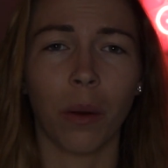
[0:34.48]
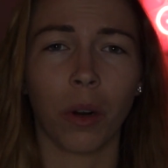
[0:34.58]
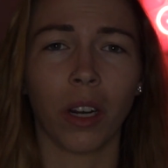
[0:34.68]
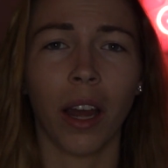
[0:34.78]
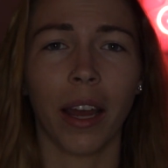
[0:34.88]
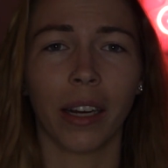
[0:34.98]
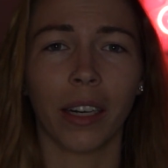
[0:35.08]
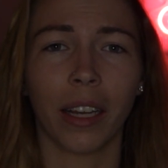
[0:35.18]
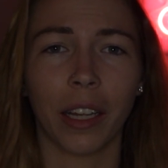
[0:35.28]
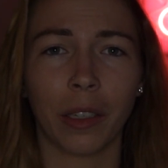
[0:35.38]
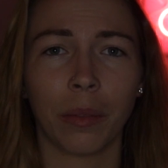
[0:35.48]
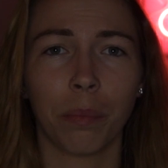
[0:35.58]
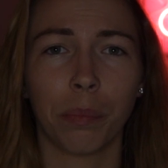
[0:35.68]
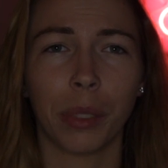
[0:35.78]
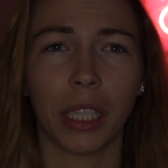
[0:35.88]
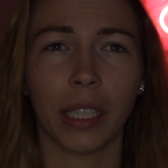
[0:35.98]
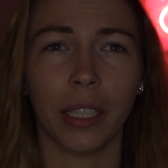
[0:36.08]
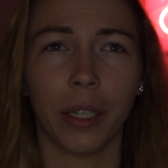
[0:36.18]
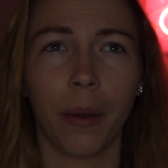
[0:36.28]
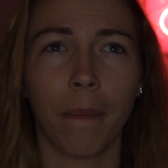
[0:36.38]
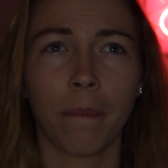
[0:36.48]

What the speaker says: word? Not arrogant, but like,